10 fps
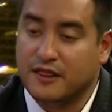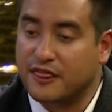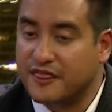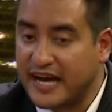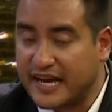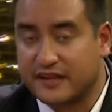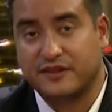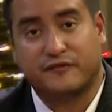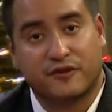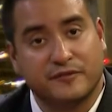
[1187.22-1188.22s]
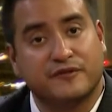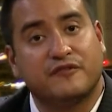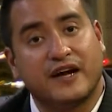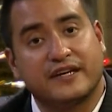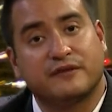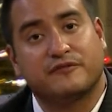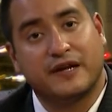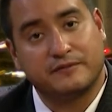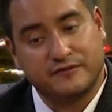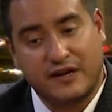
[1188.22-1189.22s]
that the affirmative finding of
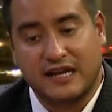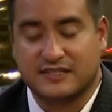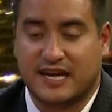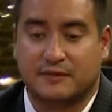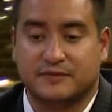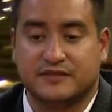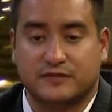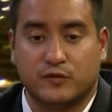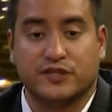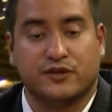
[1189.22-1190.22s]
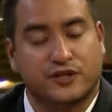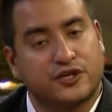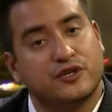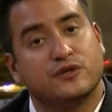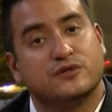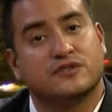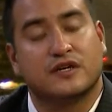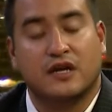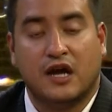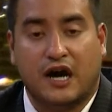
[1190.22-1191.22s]
family violence happens when you're accused
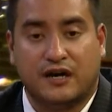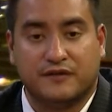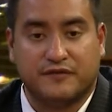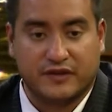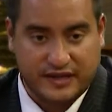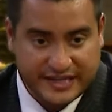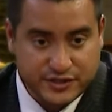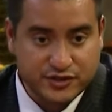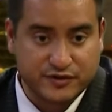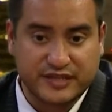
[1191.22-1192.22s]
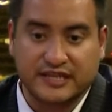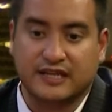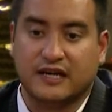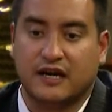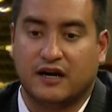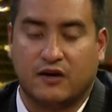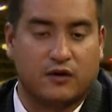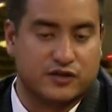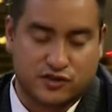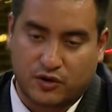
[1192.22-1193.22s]
of injuring uh,
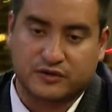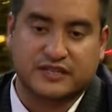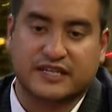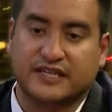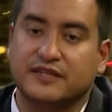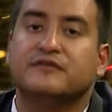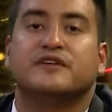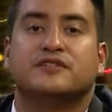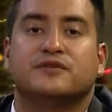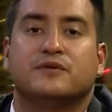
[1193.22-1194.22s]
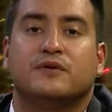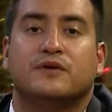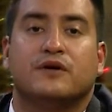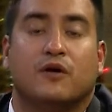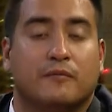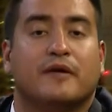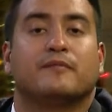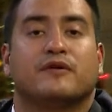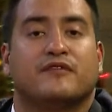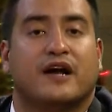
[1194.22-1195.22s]
or assaulting an individual or a
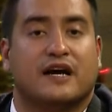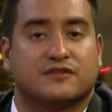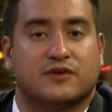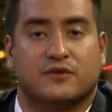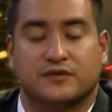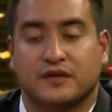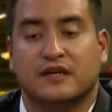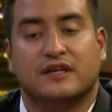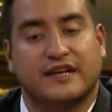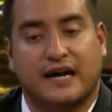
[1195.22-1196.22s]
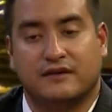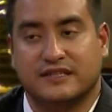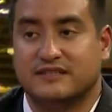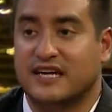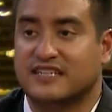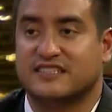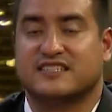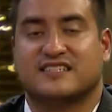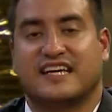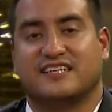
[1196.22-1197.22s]
member of your household. Now, in Texas,
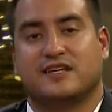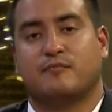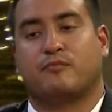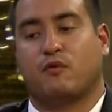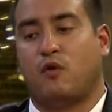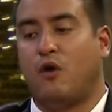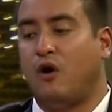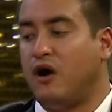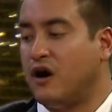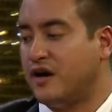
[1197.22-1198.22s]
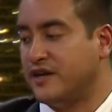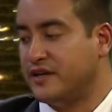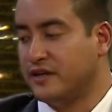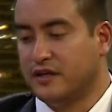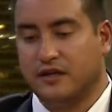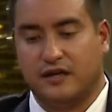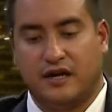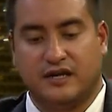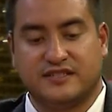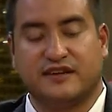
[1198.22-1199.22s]
that is a broad
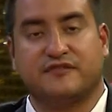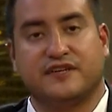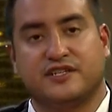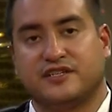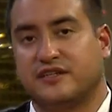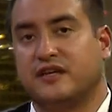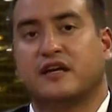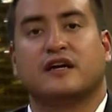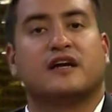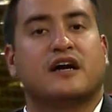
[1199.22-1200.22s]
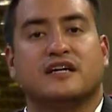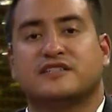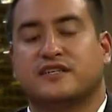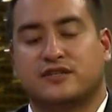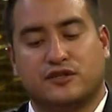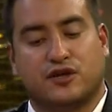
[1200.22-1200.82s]
uh, definition. Cousin,